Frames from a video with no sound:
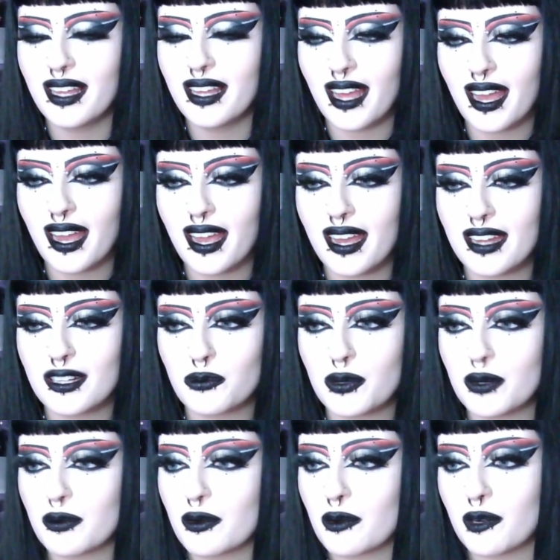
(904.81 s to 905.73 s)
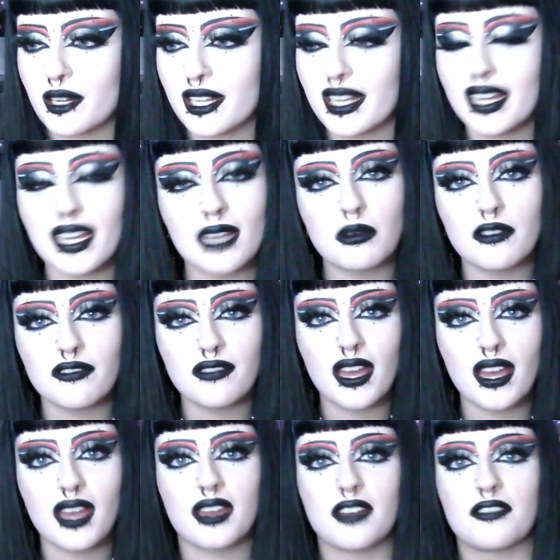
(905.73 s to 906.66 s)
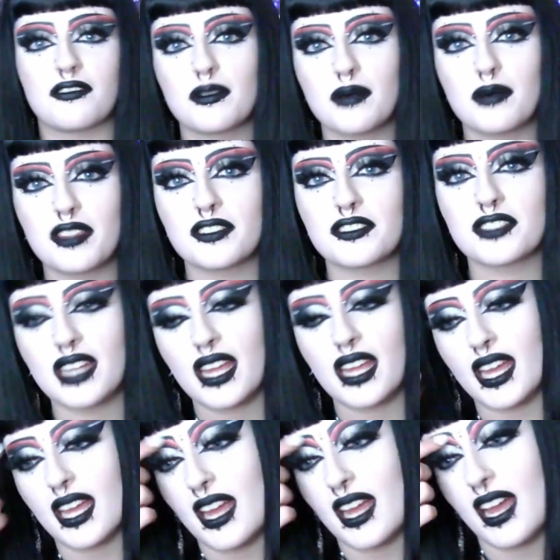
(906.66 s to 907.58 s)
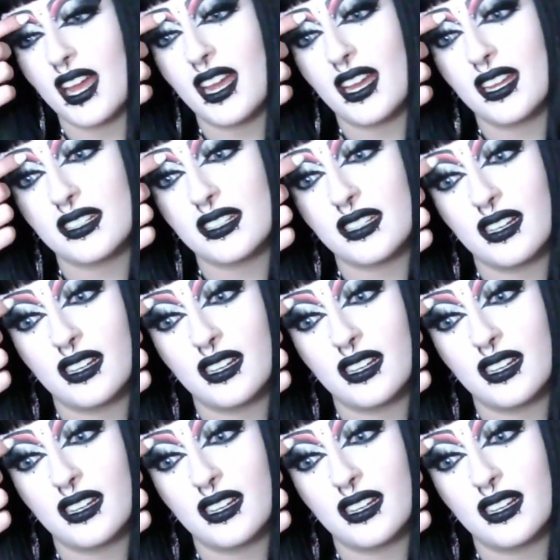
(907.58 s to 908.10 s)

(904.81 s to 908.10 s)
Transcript: And we were working a buffet for Mother's Day. And